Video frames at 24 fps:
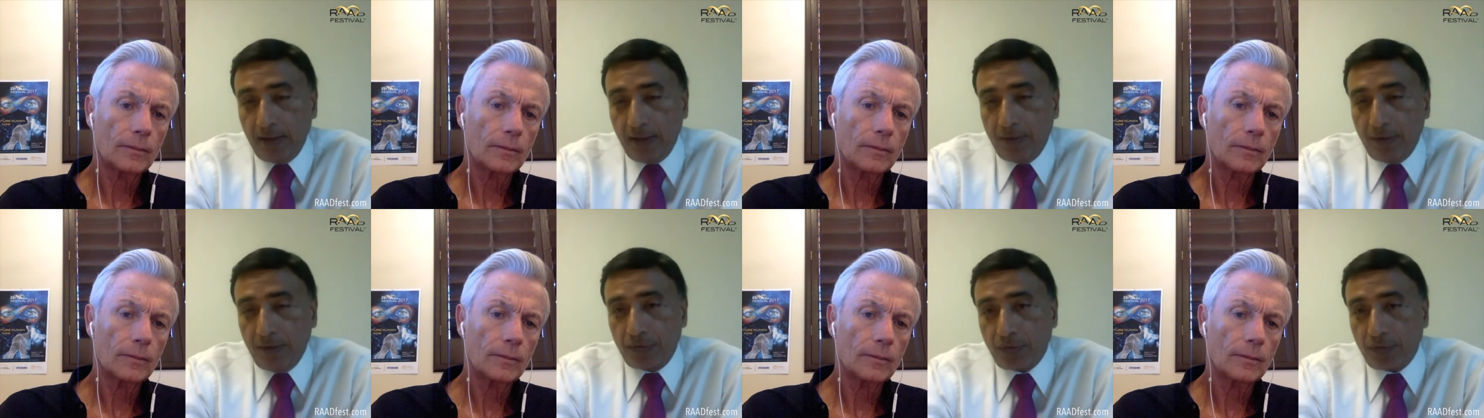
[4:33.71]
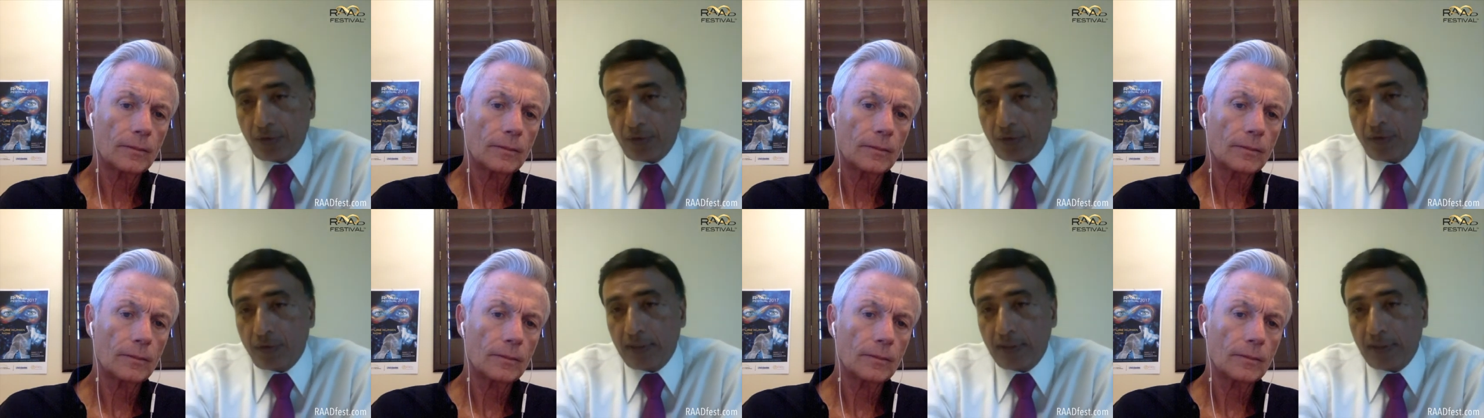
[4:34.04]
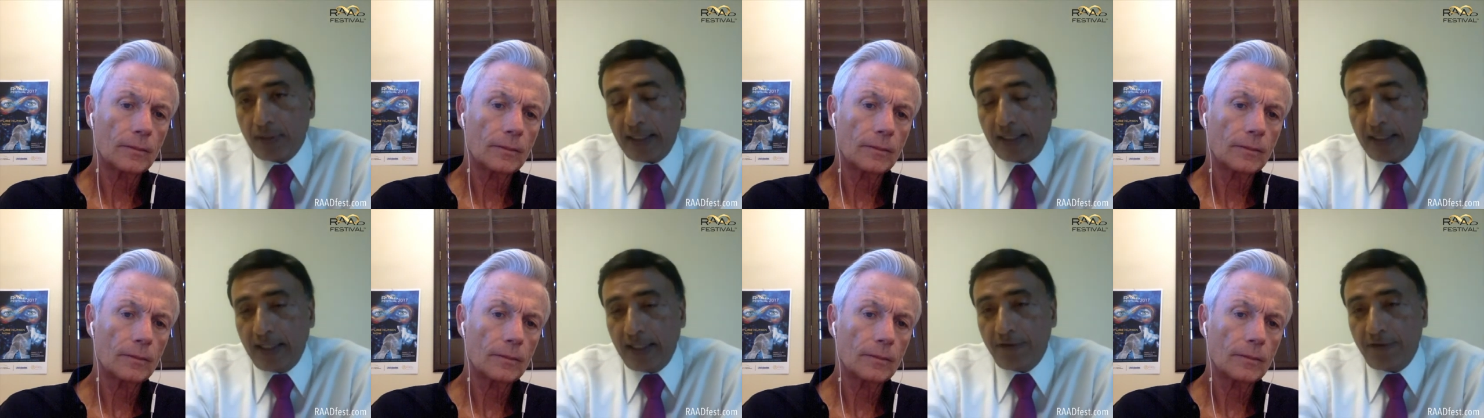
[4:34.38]
Speaker 1: So,
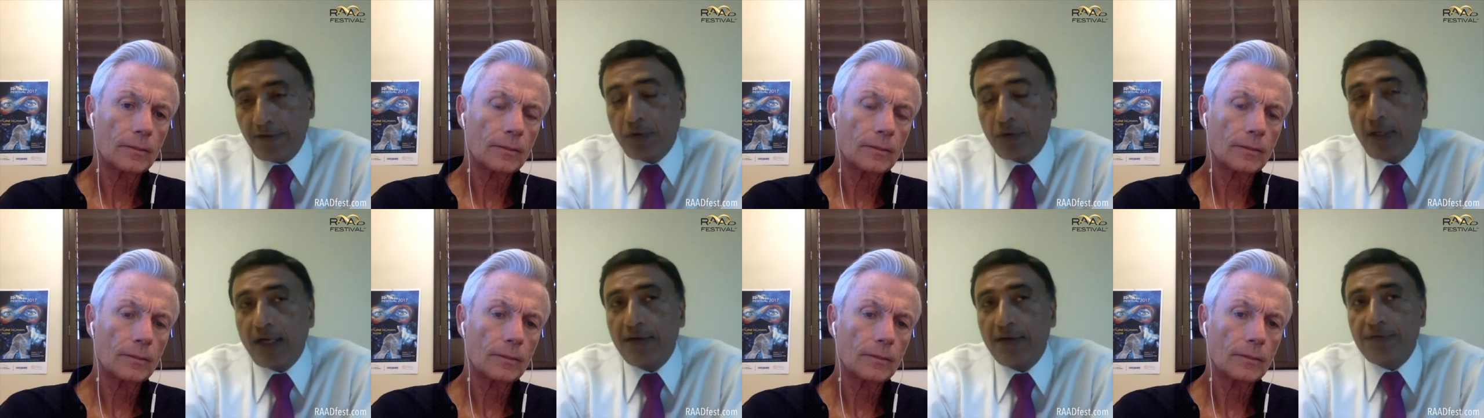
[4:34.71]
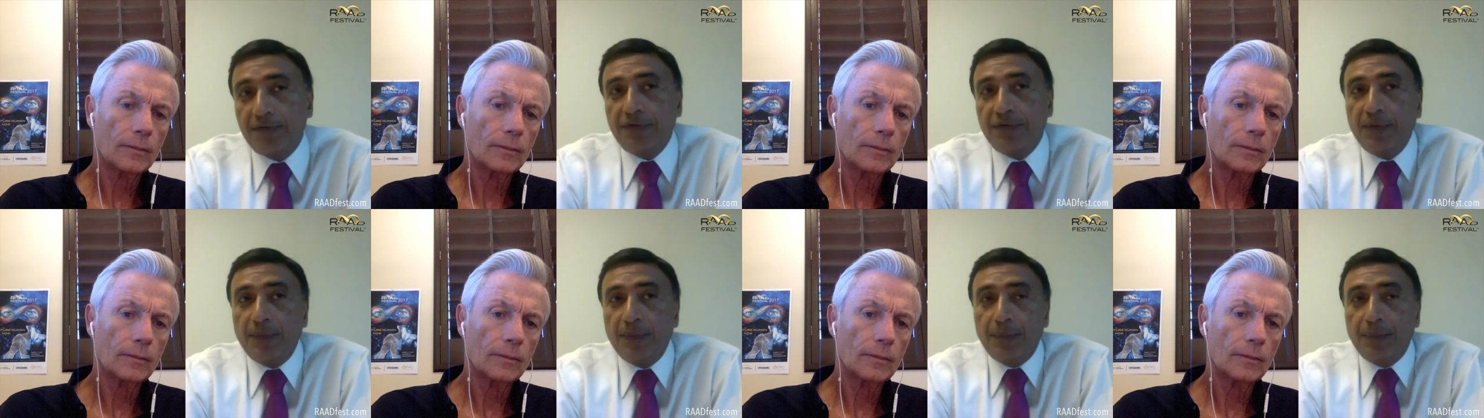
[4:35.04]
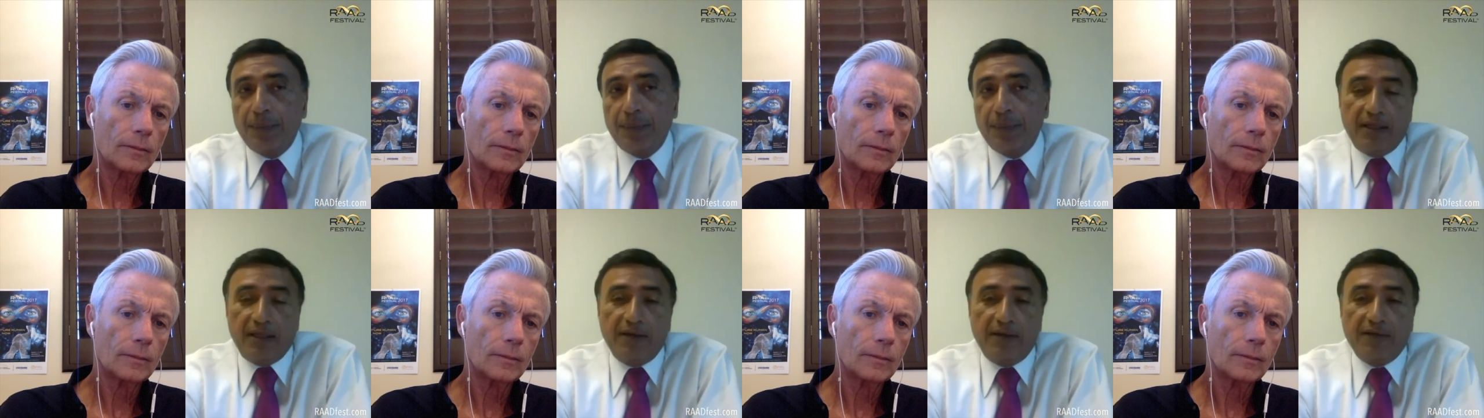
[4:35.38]
if you have
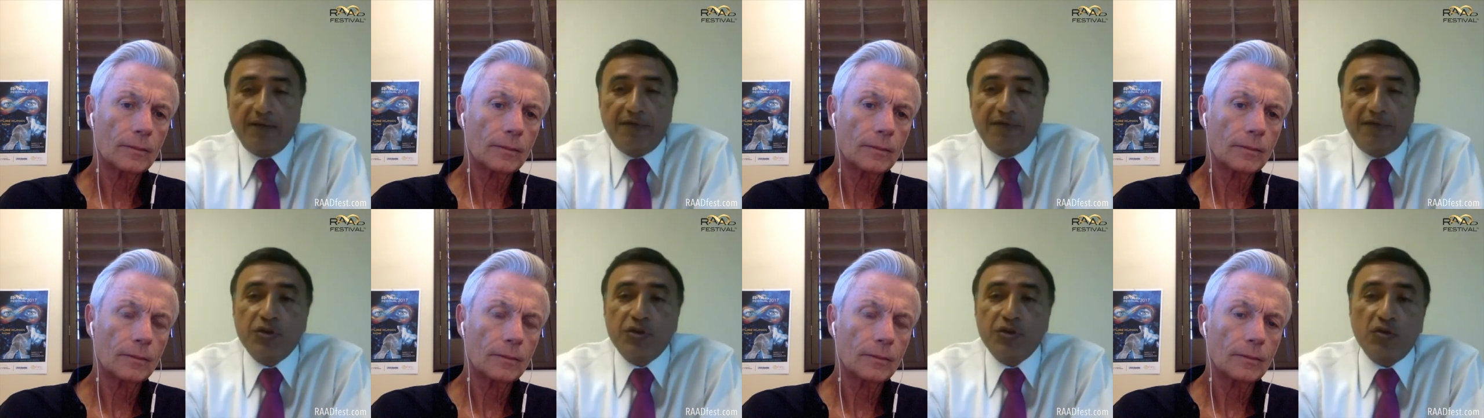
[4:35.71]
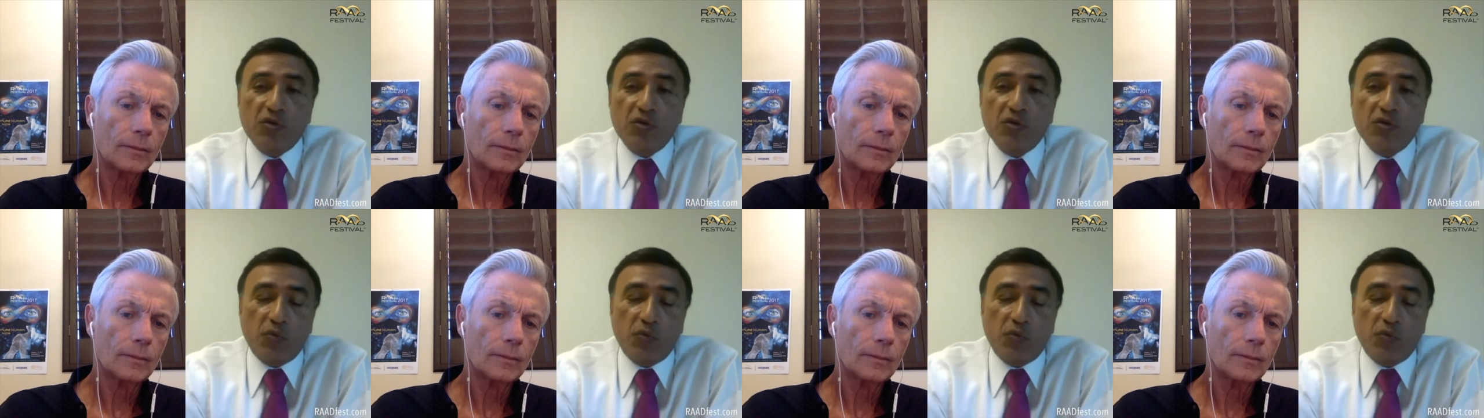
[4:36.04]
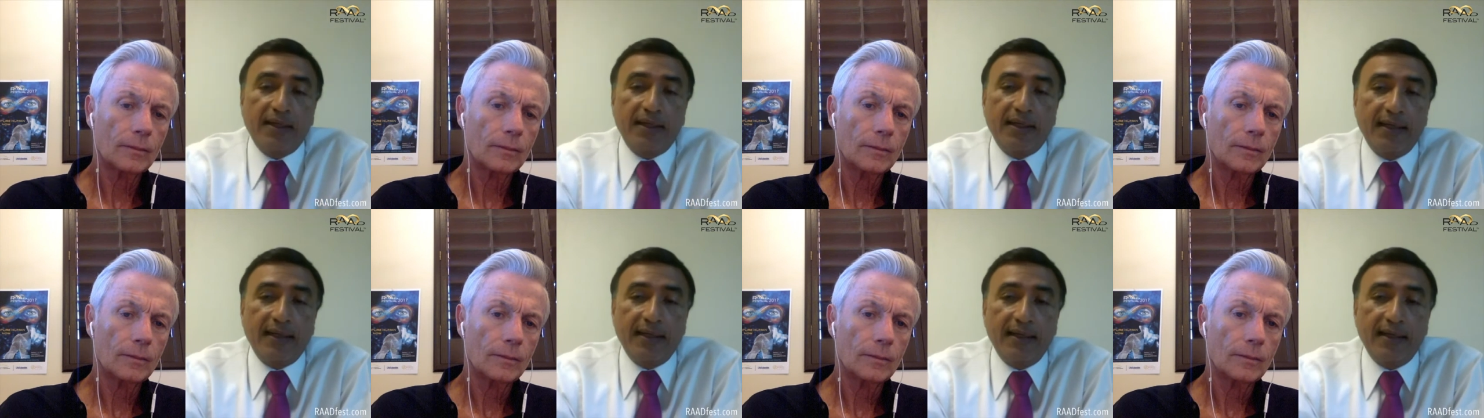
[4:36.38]
individuals
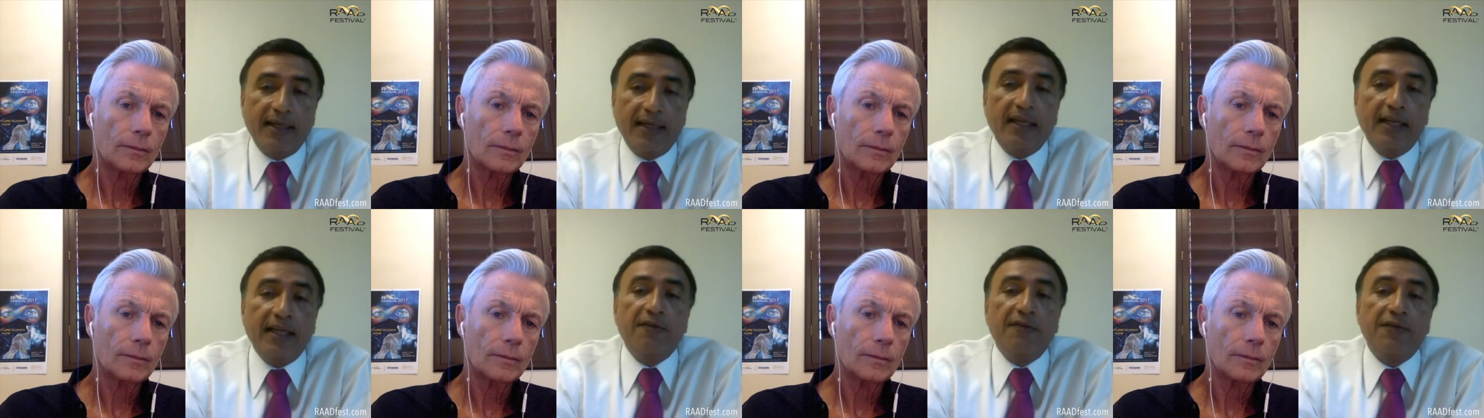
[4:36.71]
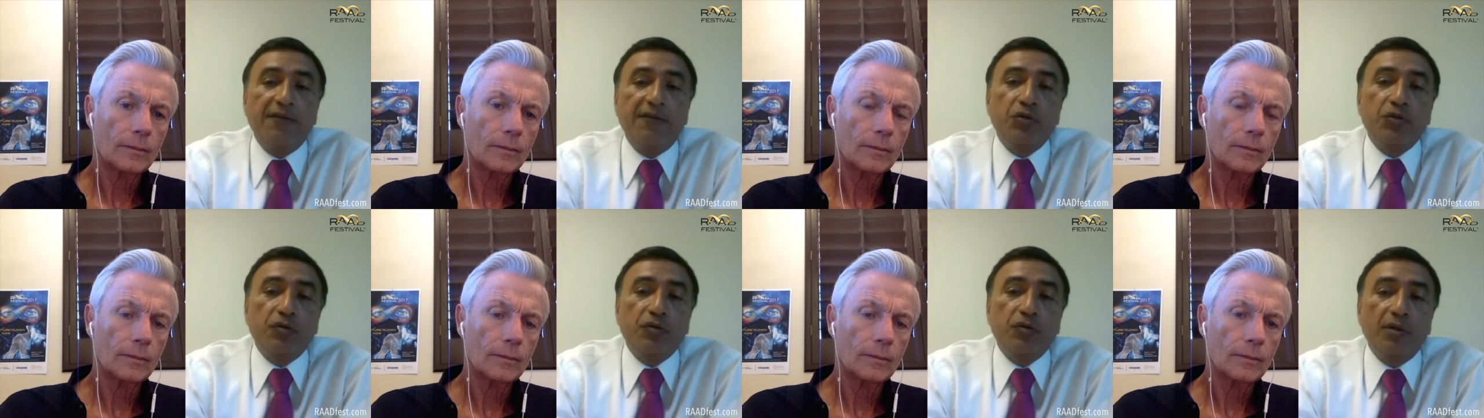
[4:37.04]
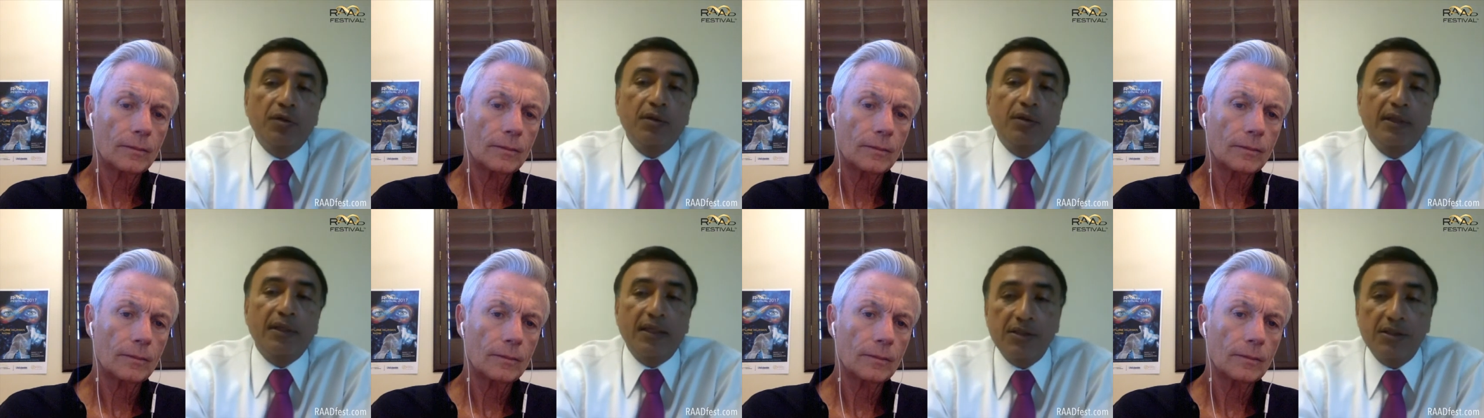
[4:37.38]
working in
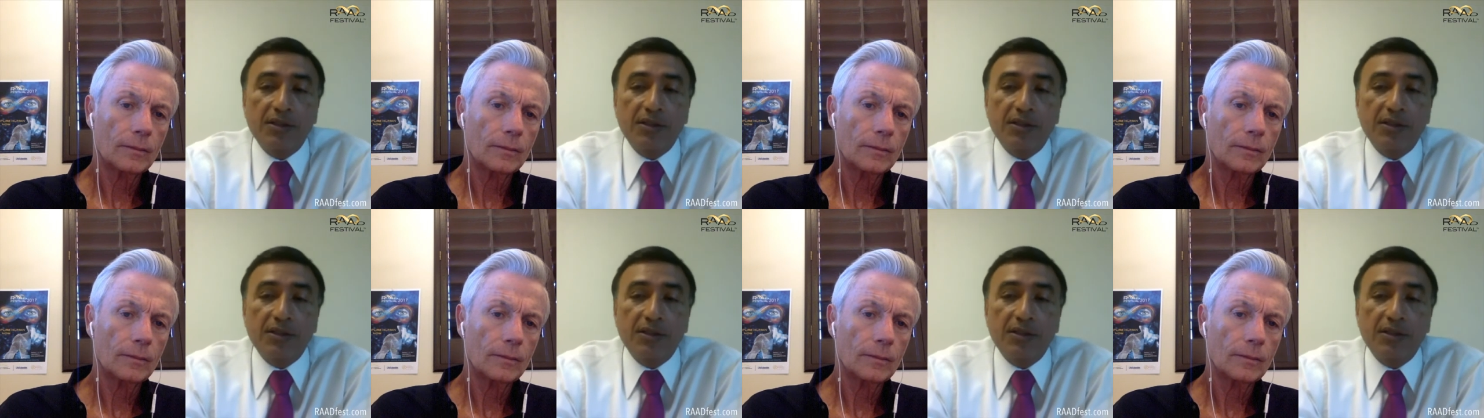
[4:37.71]
individual